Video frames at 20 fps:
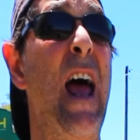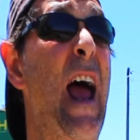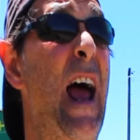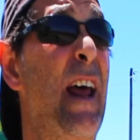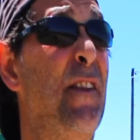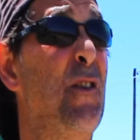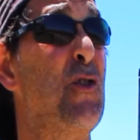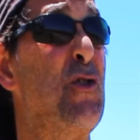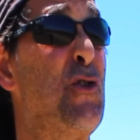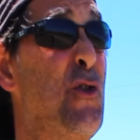
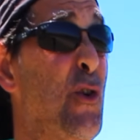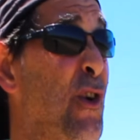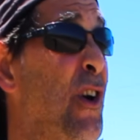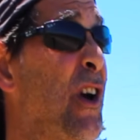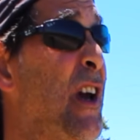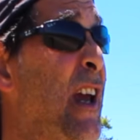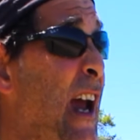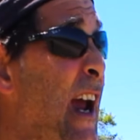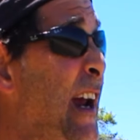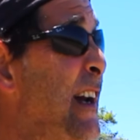And the
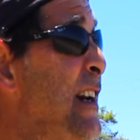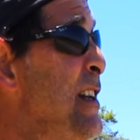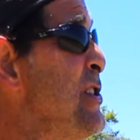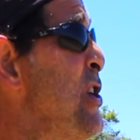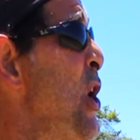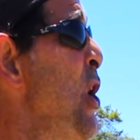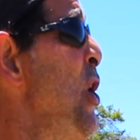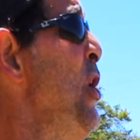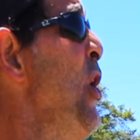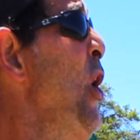sugarcane
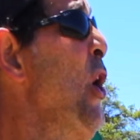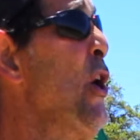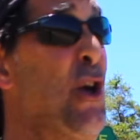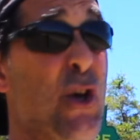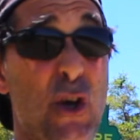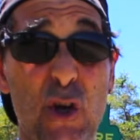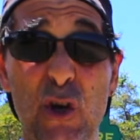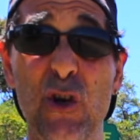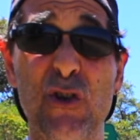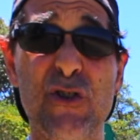is
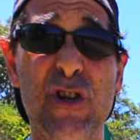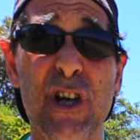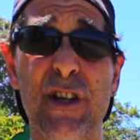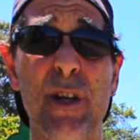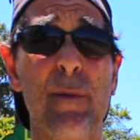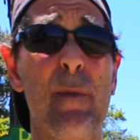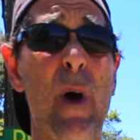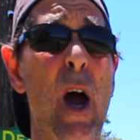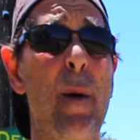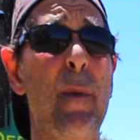huge at
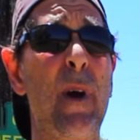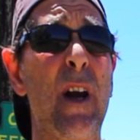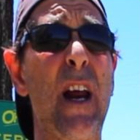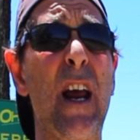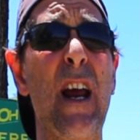the moment.